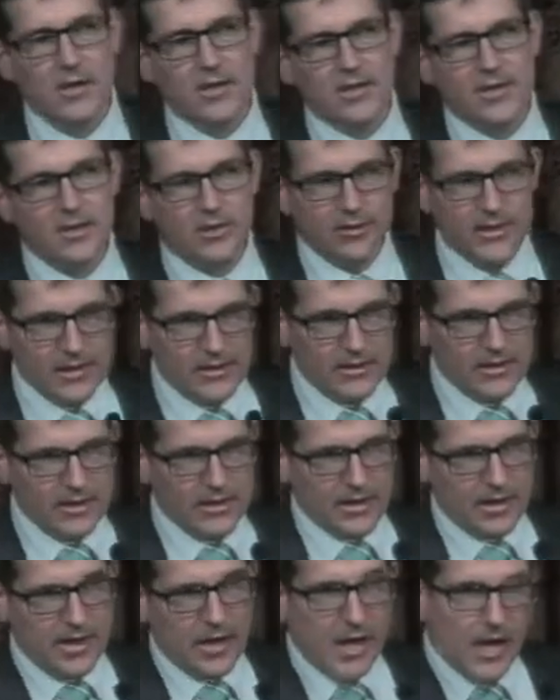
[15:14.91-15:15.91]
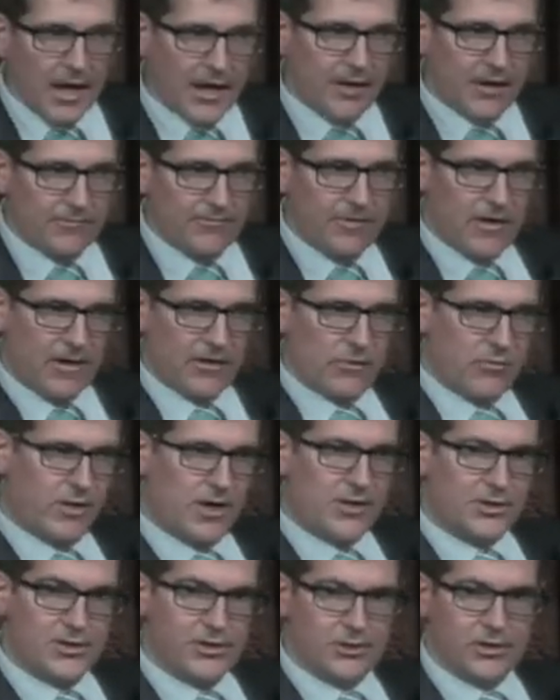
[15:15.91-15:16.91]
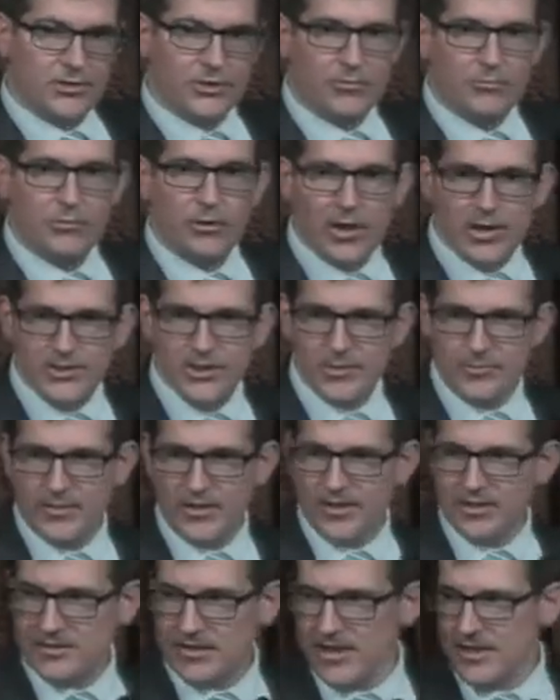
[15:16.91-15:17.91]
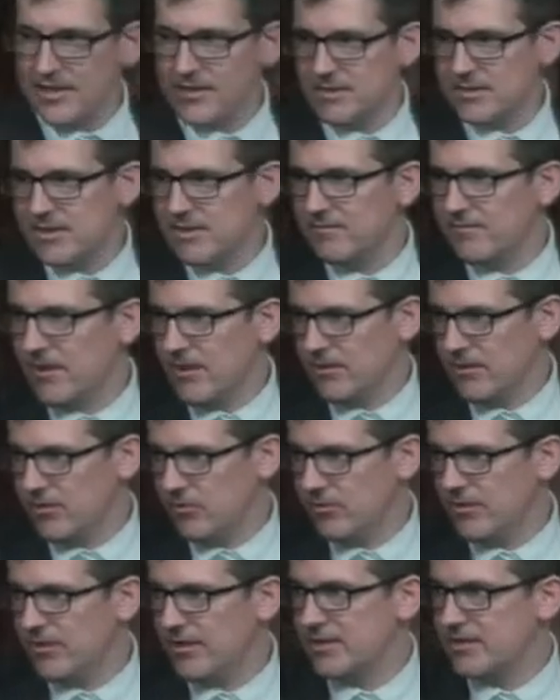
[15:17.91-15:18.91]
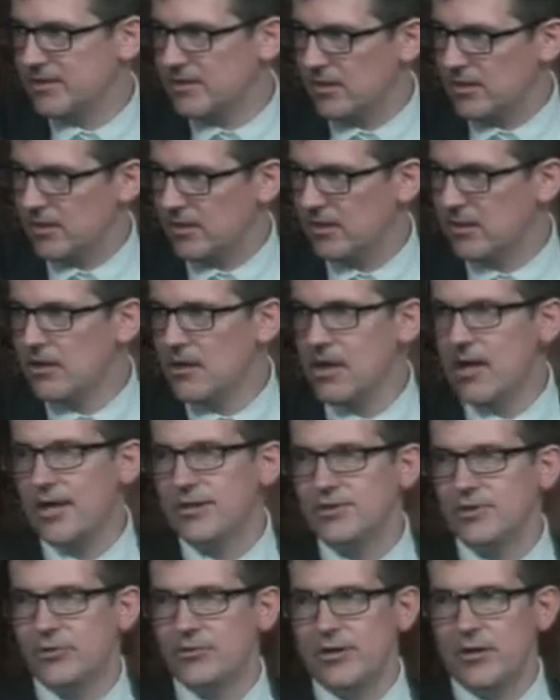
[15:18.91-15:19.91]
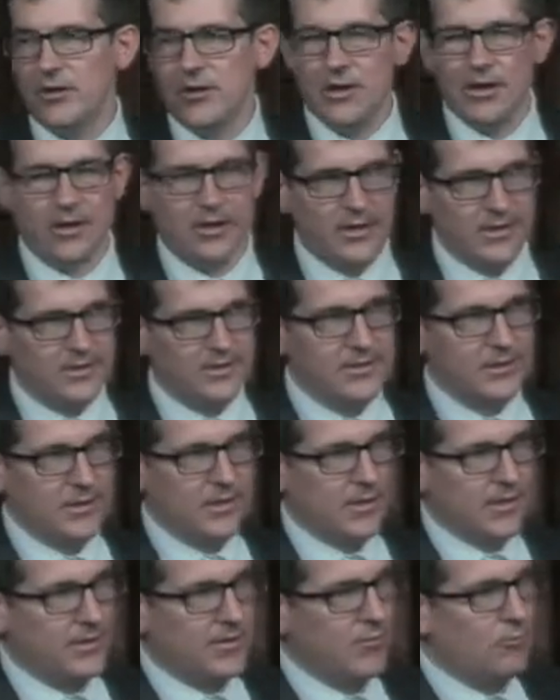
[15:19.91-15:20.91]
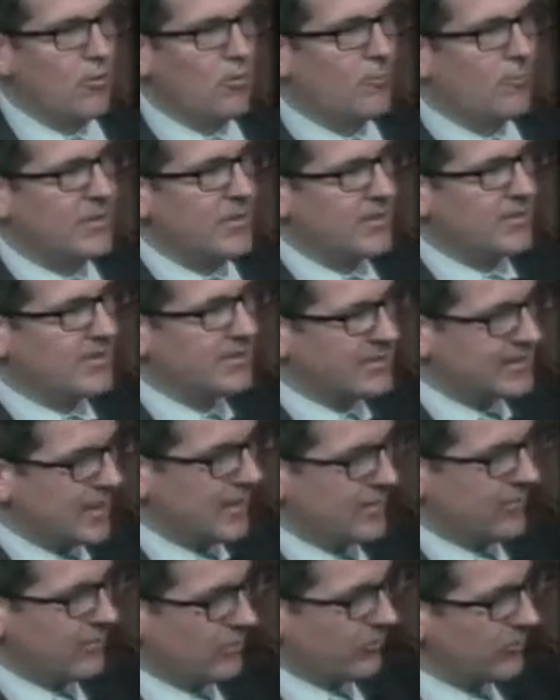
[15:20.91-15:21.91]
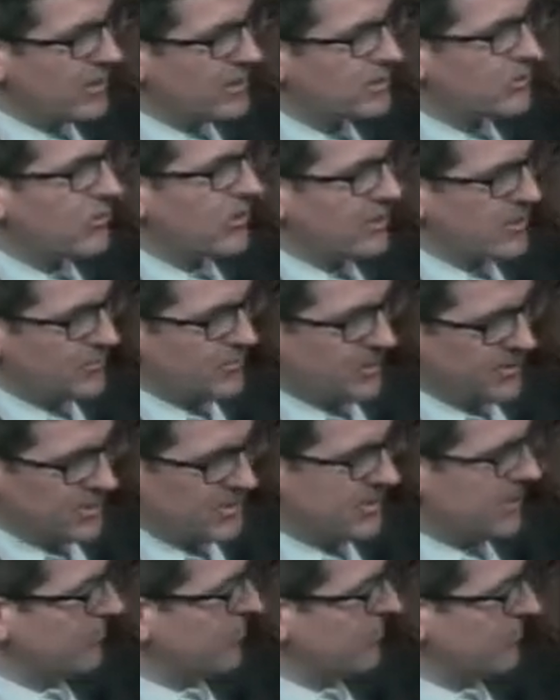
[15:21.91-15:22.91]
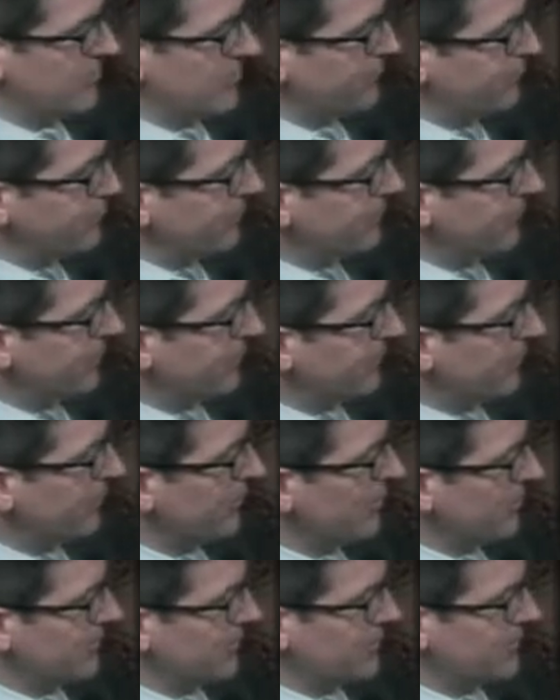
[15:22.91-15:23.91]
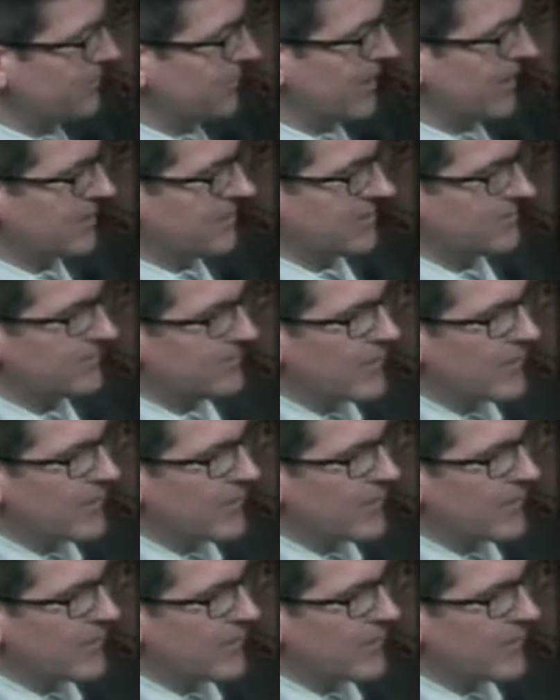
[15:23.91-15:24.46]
that you'll likely get a higher valuation on your project because they can see value when they see it. And so they won't be discounting the risk quite as much as someone who's completely unfamiliar with the space.